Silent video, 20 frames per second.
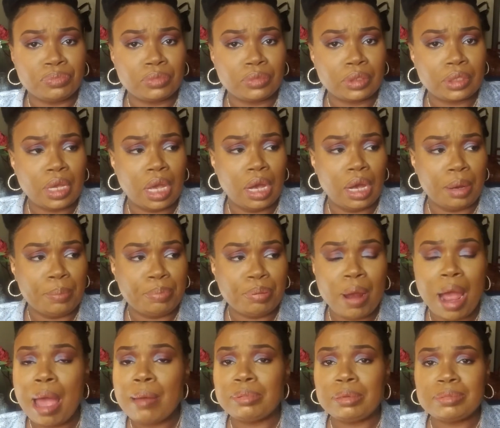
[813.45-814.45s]

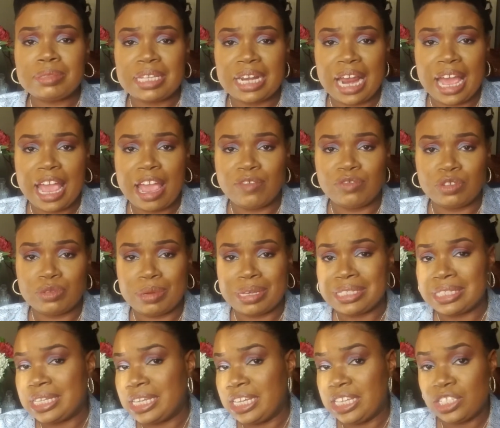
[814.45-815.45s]
that I have with my
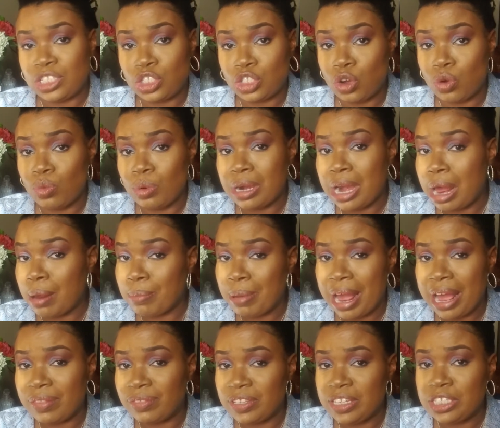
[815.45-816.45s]
skin. So would I
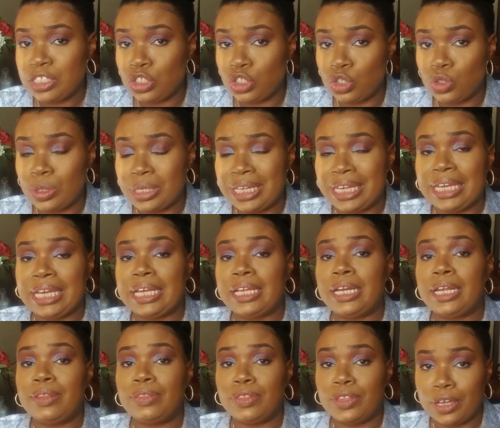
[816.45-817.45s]
buy these two again?
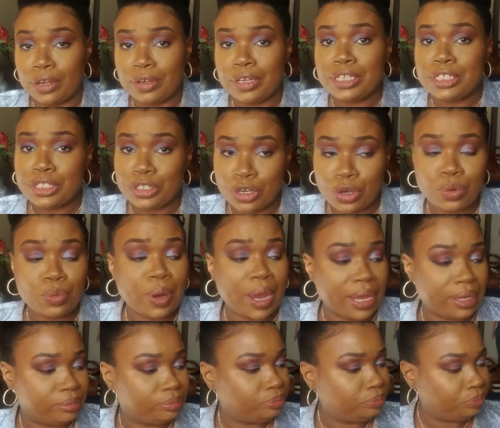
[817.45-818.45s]
There is no way.
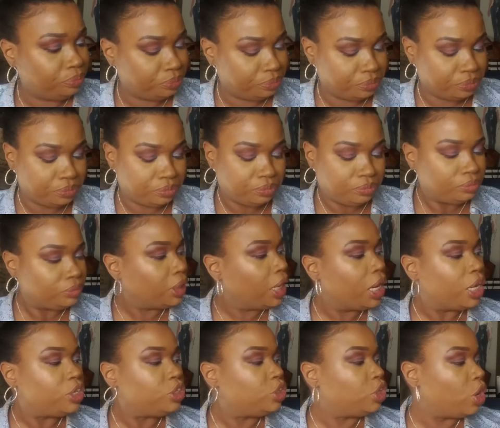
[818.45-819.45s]

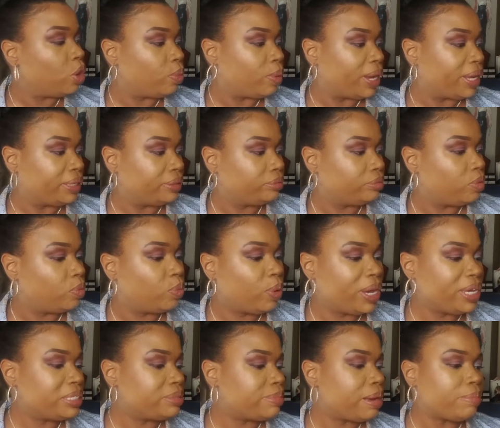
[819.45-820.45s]
No way.
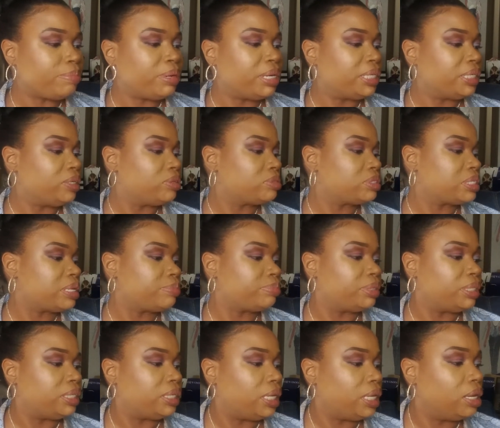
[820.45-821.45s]
Waste my money on
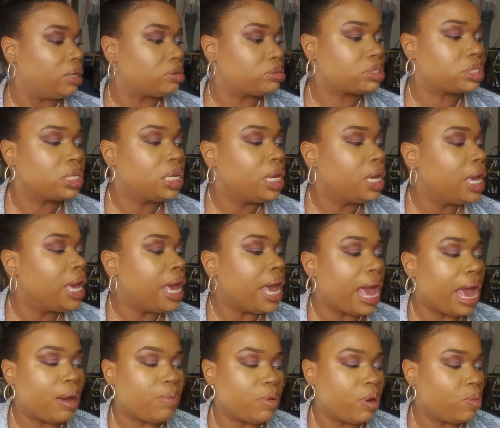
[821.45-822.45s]
something else.
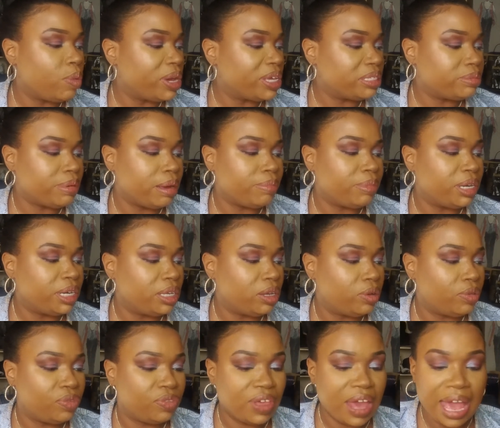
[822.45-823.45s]
I won't waste my money
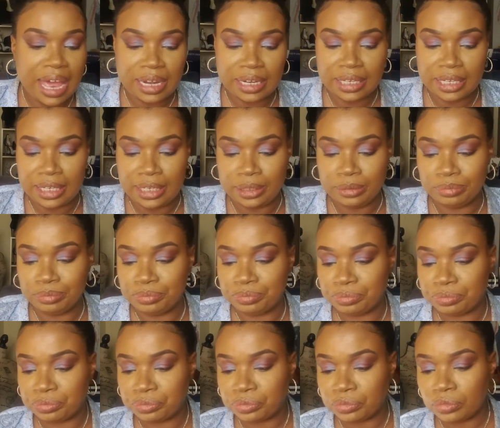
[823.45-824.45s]
on that again.
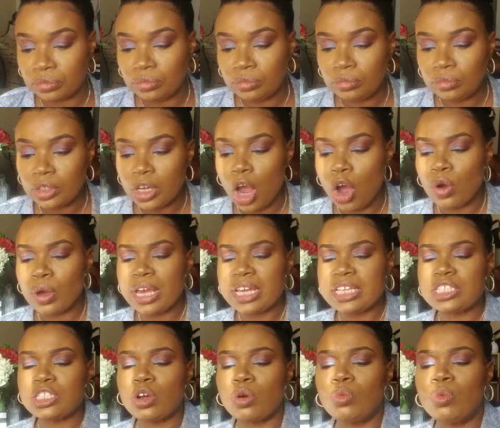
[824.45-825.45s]
Okay,
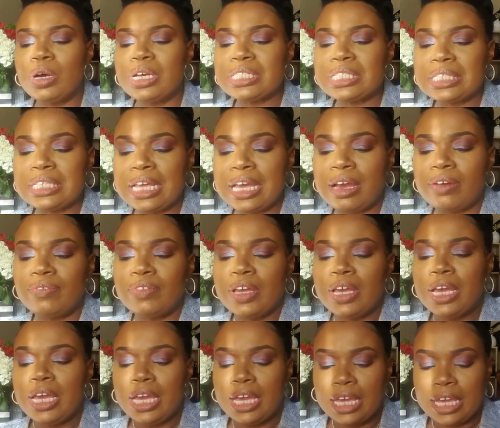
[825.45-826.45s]
so what's left
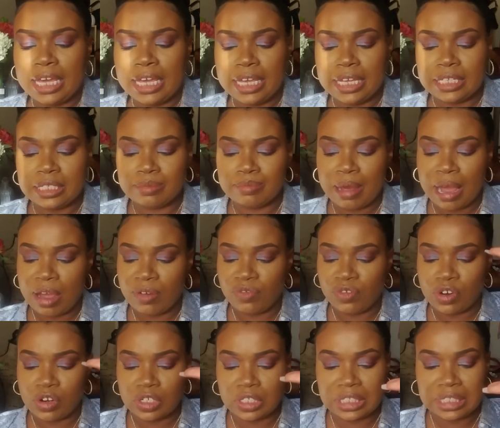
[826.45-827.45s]
is my
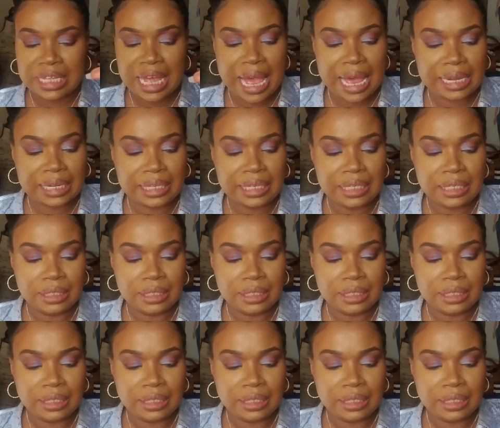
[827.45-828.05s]
Farsali,